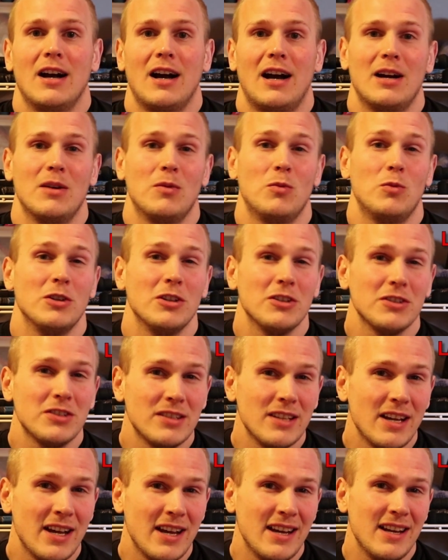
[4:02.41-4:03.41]
I will
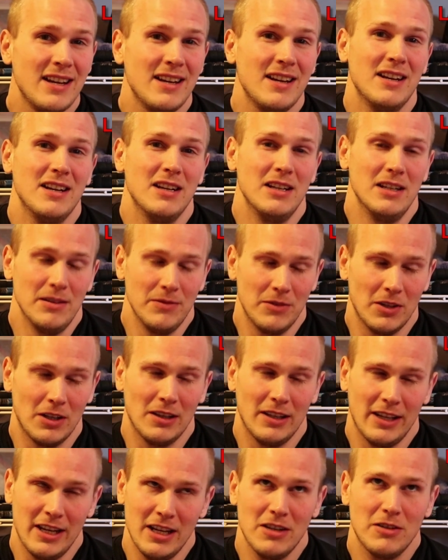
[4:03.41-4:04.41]
say the
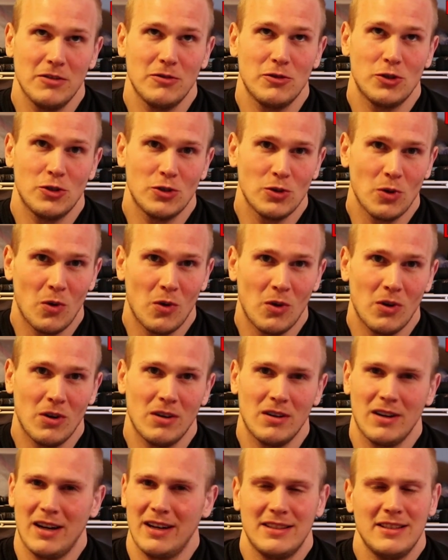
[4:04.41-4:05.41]

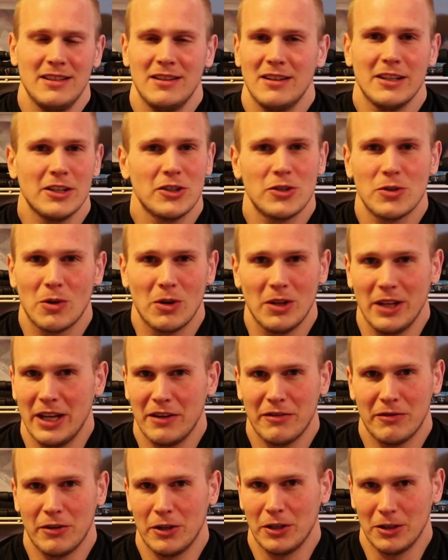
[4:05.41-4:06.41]
lakeshore,
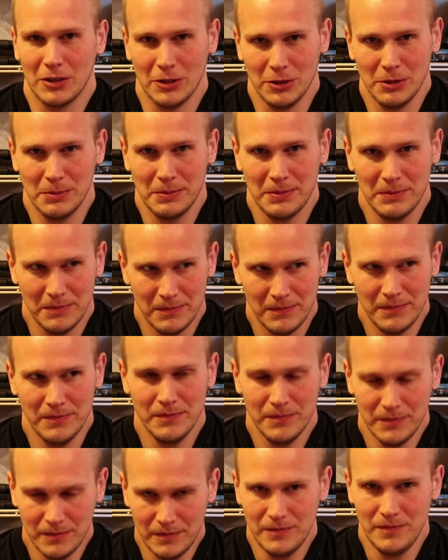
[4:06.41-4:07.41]
lakefront loop
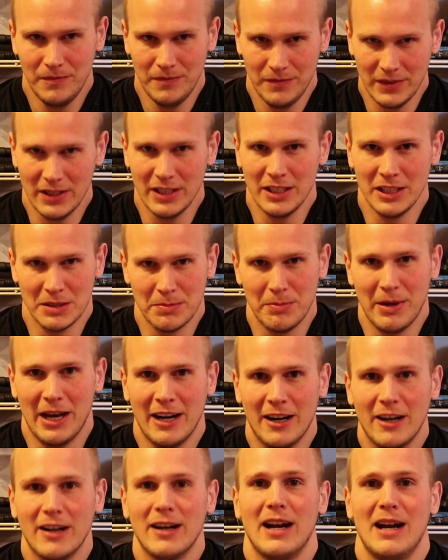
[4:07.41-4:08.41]
is
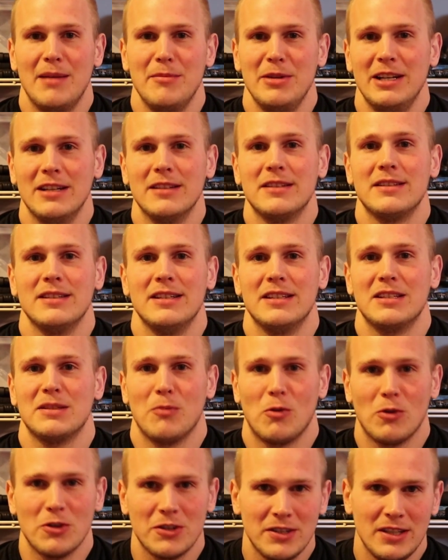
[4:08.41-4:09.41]
better. I mean, it's
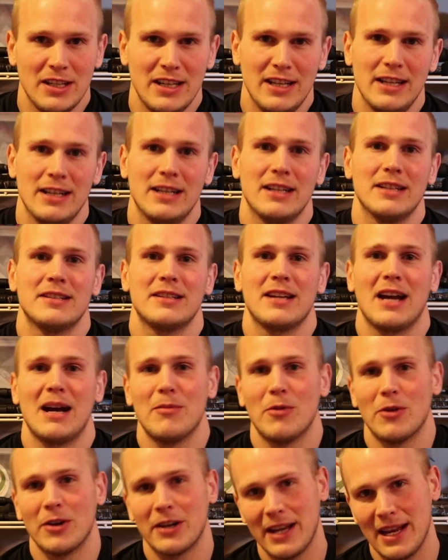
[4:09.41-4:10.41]
more scenic, it's got
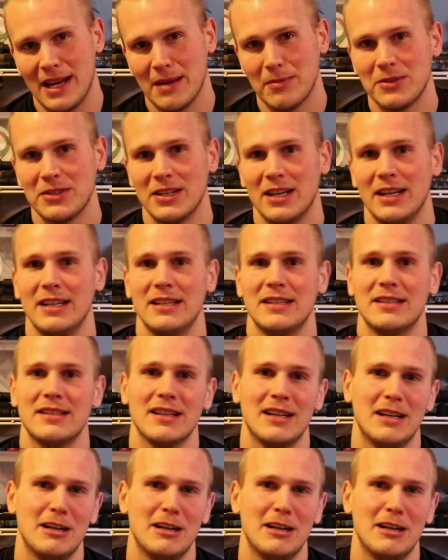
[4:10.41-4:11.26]
more campsites.